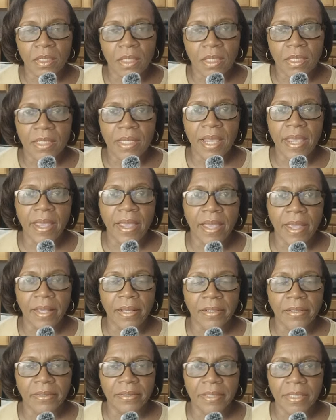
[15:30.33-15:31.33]

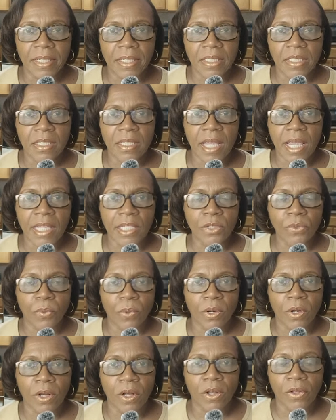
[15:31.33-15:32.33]
Today, in today's
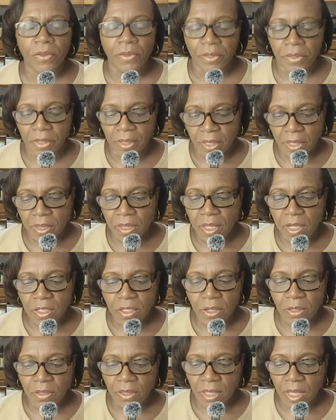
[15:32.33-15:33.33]
world,
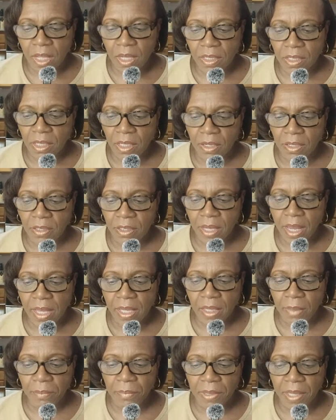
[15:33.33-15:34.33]
these are things that are
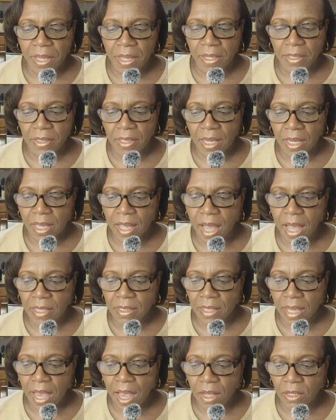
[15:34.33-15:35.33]
taking place in
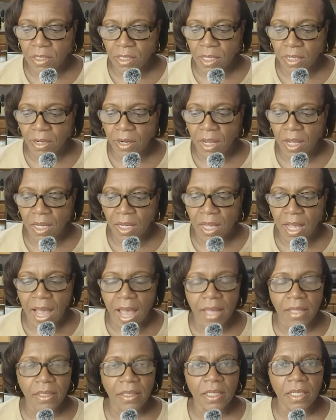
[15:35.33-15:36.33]
God's house that are
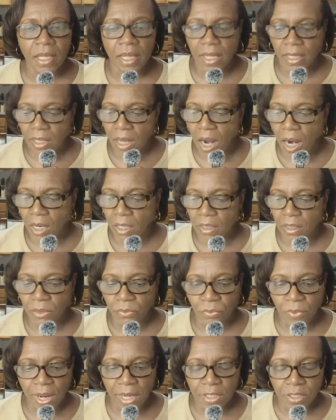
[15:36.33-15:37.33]
ungodly and are
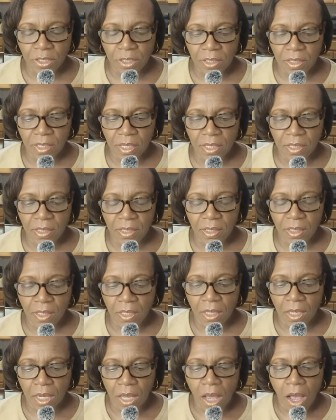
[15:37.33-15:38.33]
unrighteousness.
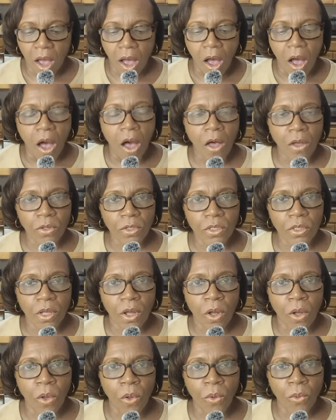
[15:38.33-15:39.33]

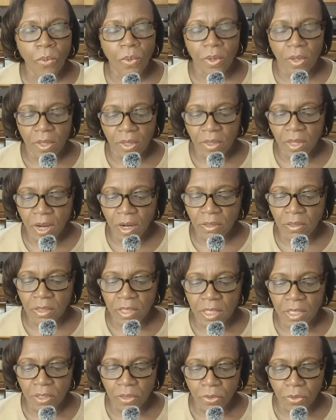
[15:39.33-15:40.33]
Also, their
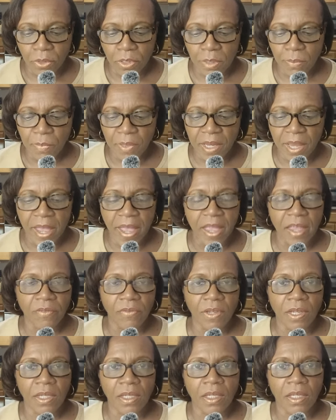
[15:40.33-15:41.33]
leaders
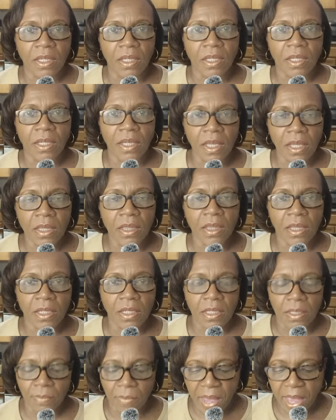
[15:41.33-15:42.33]
behaving in
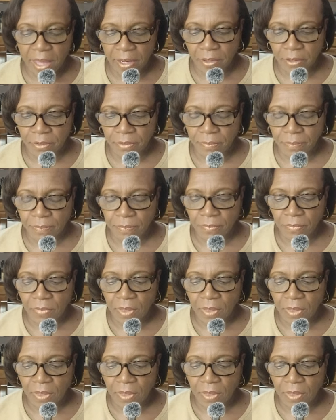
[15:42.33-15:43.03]
this manner.